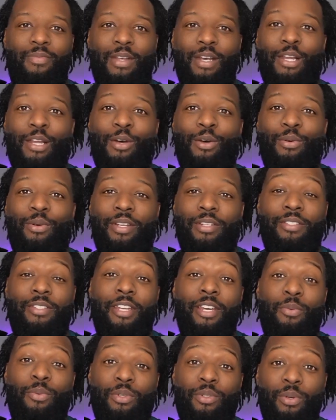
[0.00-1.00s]
Hello, and
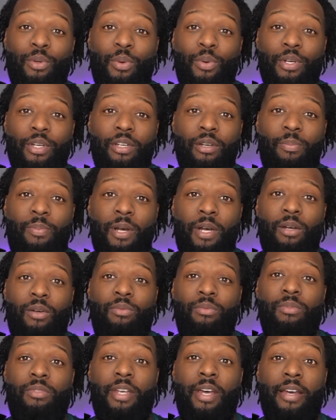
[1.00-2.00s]
today we're talking
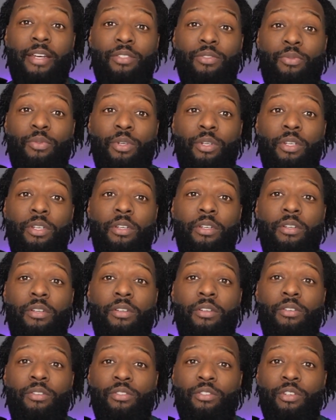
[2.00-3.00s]
about tax-free
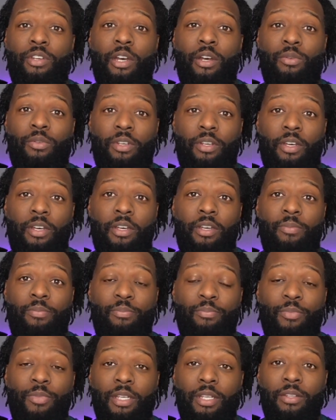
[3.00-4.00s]
childcare
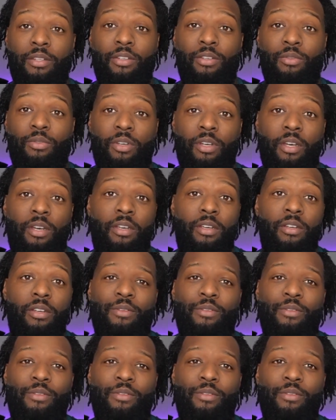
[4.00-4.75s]
in the UK.